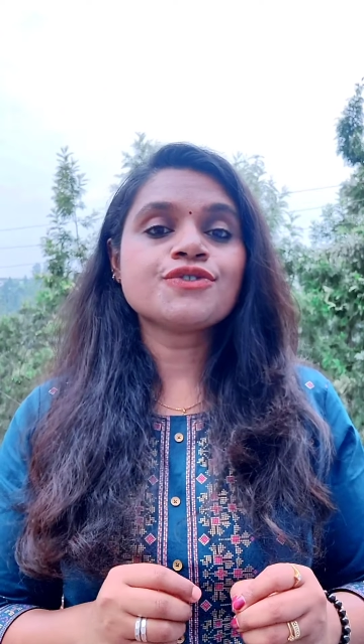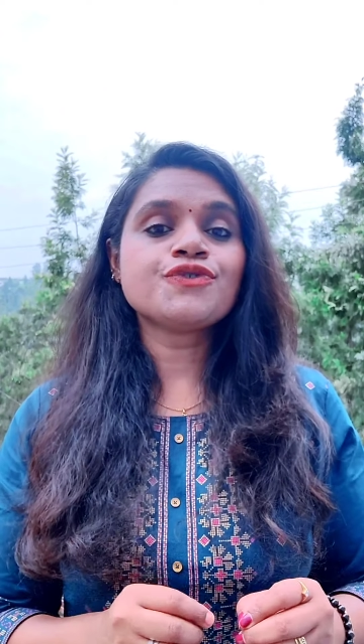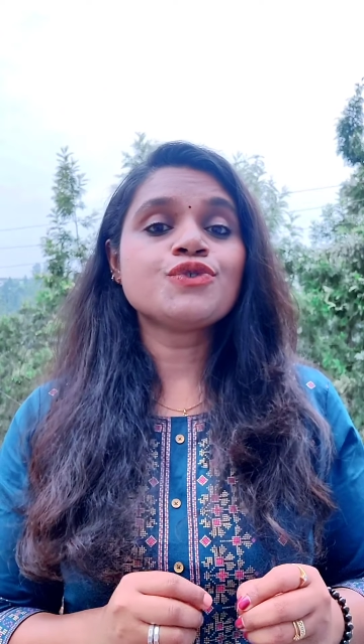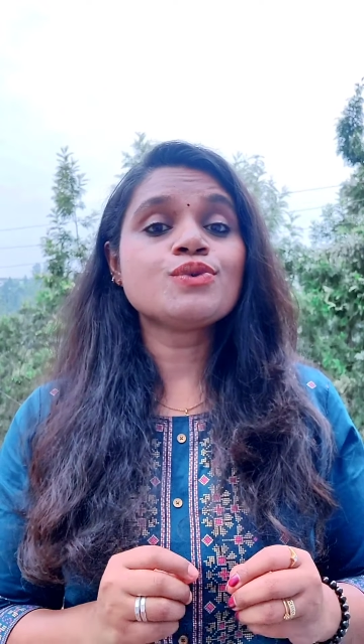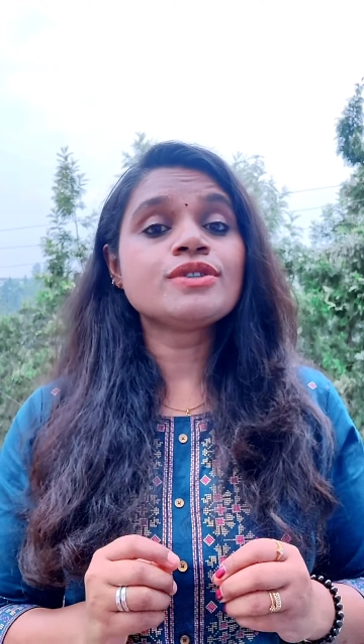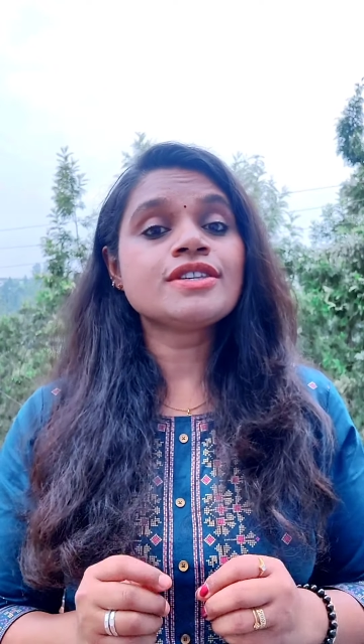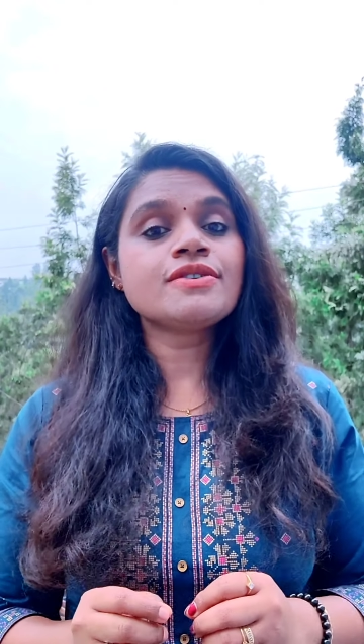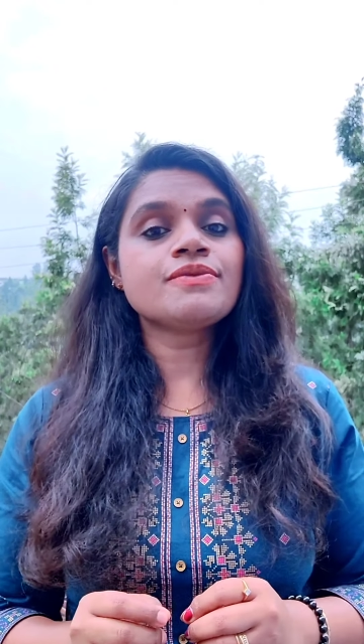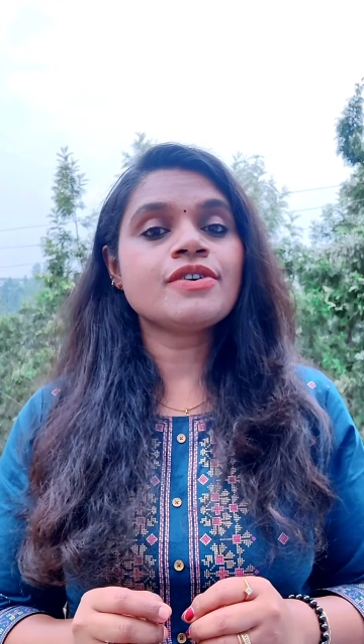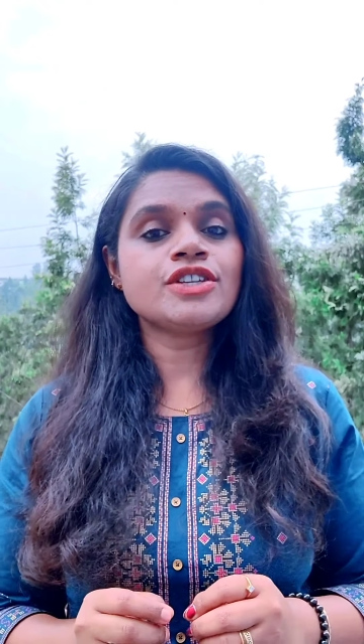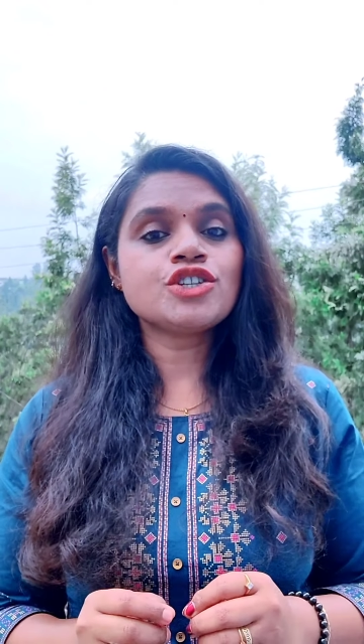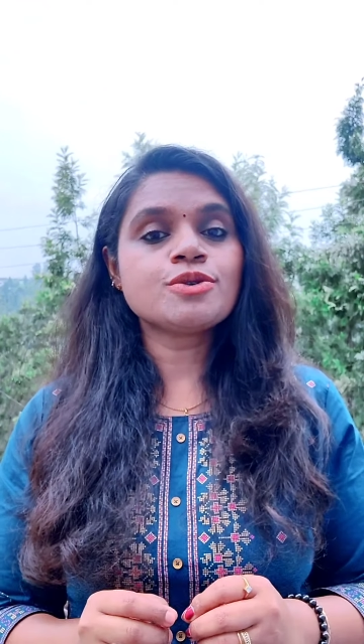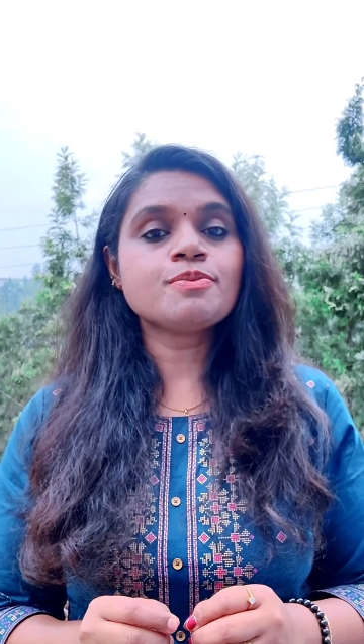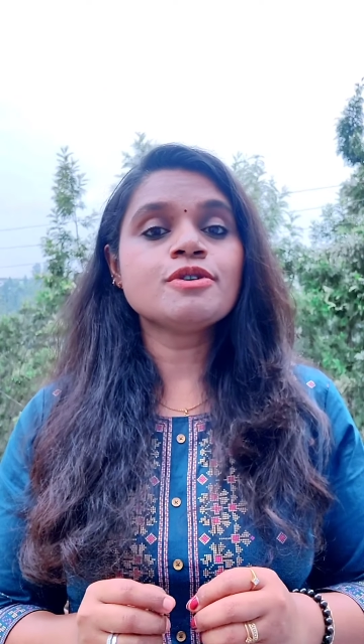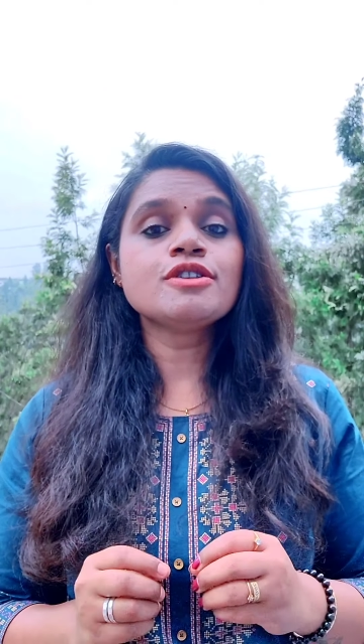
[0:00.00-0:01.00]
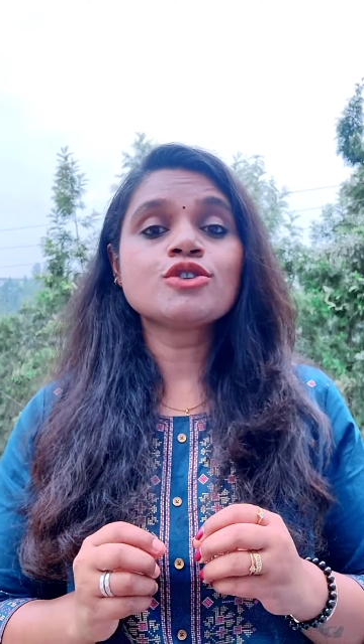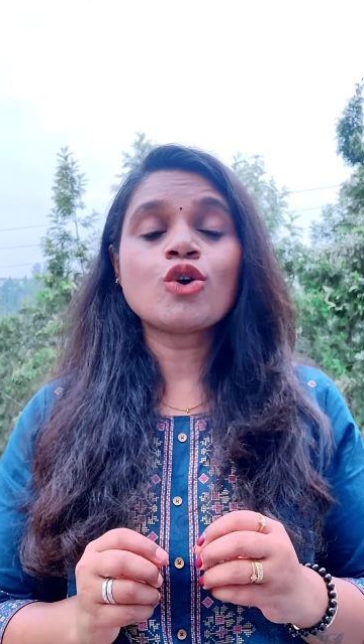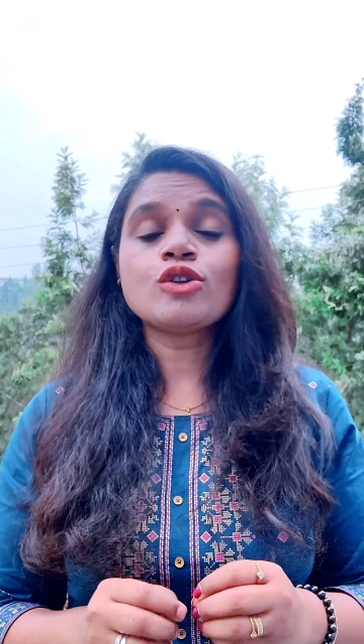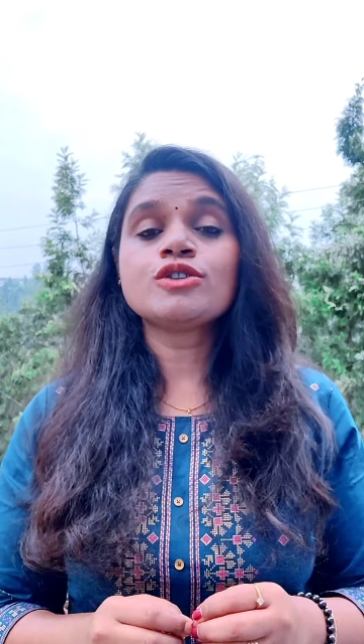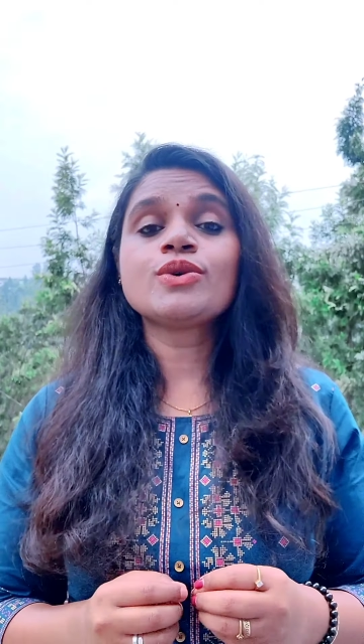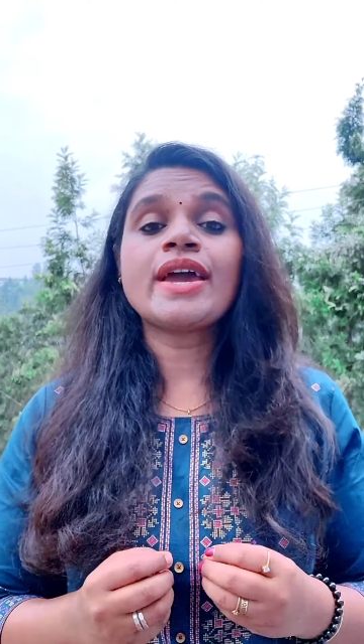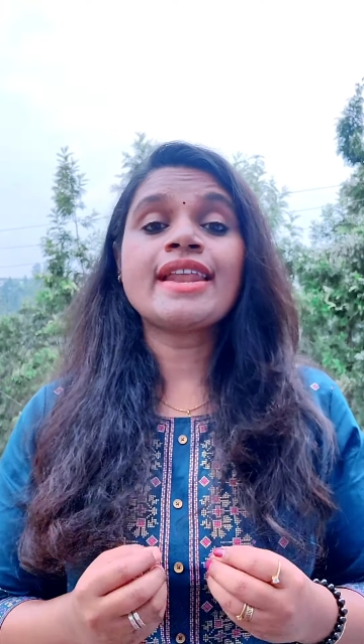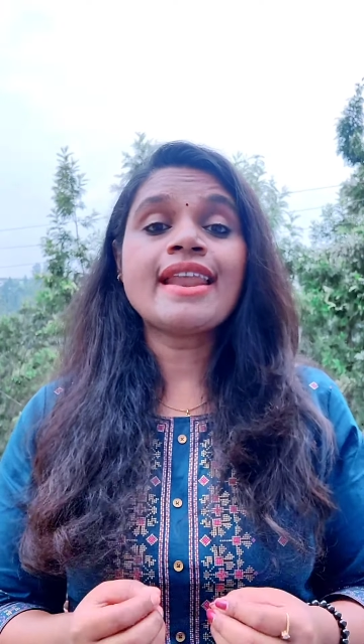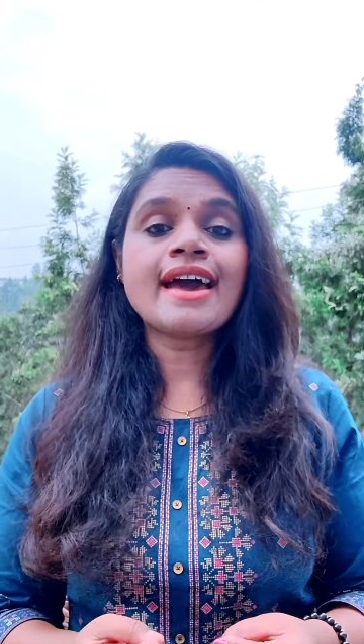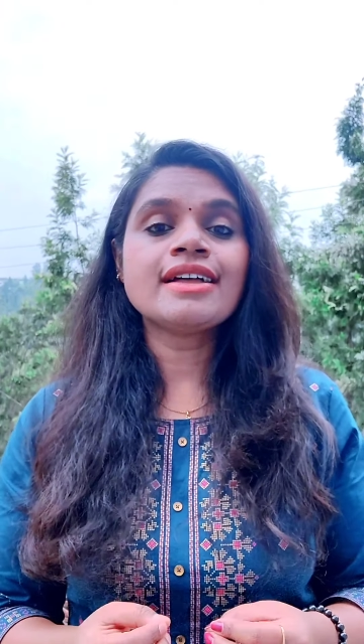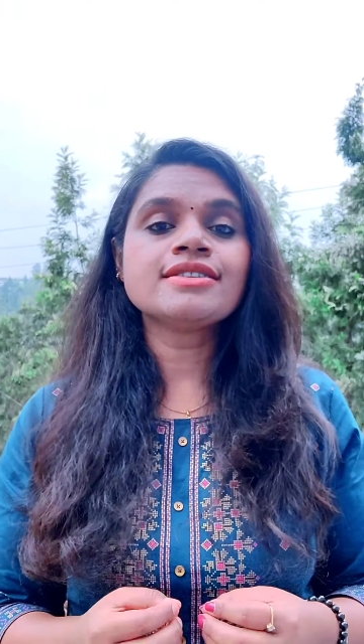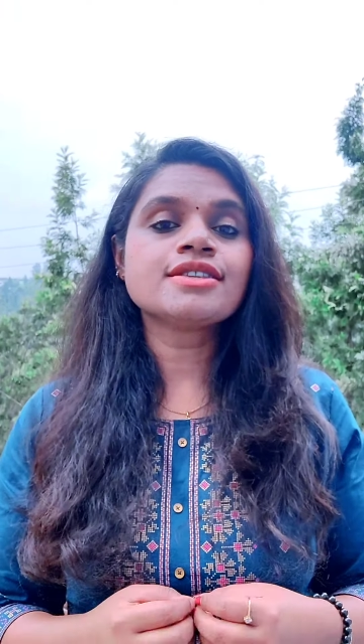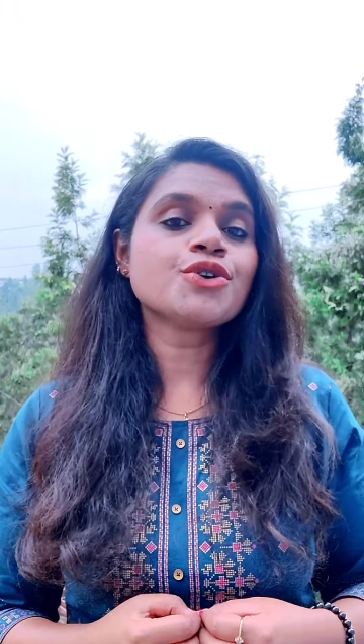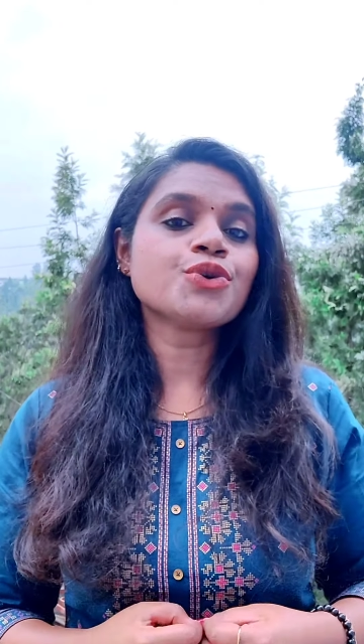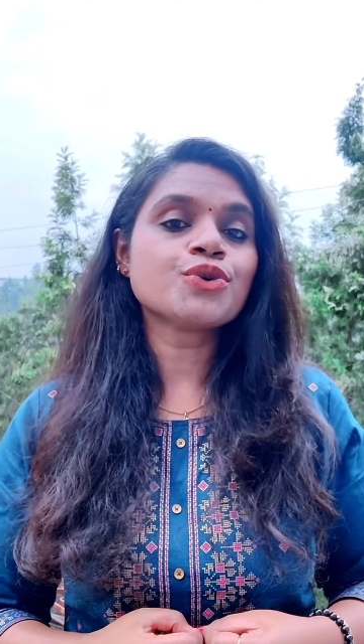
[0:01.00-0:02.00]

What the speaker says: as fruits and vegetables also enhance the